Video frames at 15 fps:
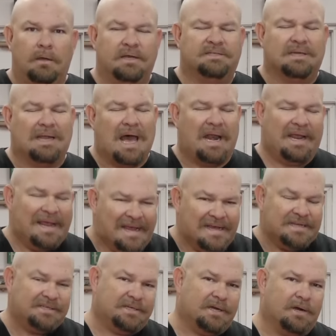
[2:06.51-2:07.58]
It's a lot
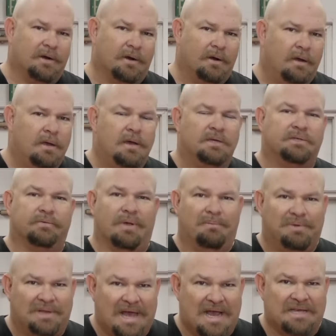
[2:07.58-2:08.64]
easier to
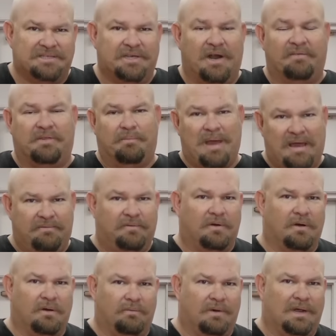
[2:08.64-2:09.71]
replace. You don't have to pay
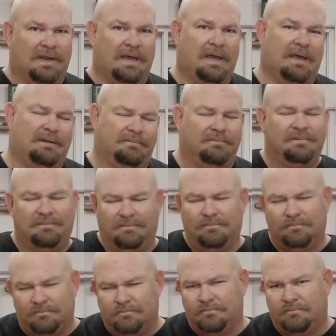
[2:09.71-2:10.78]
for it really, and
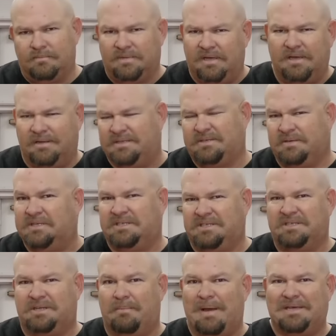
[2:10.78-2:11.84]
it's, it's
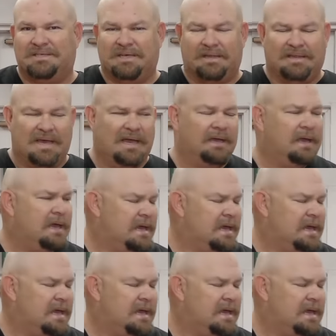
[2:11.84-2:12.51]
just a basic thing.